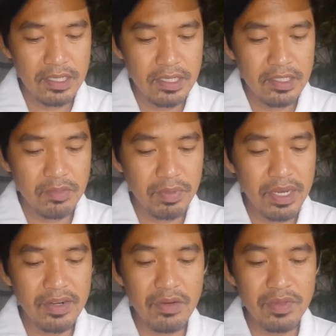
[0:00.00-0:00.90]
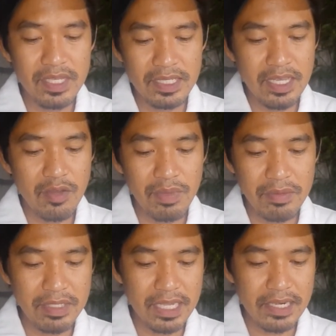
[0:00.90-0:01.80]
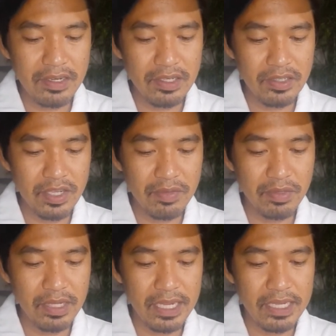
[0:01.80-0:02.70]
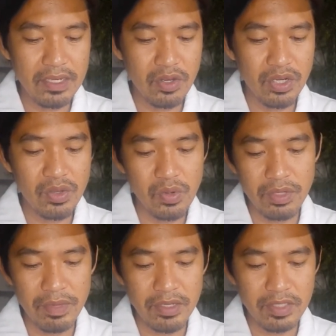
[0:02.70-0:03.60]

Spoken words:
So play around with this down payment calculator to help you land on a goal amount.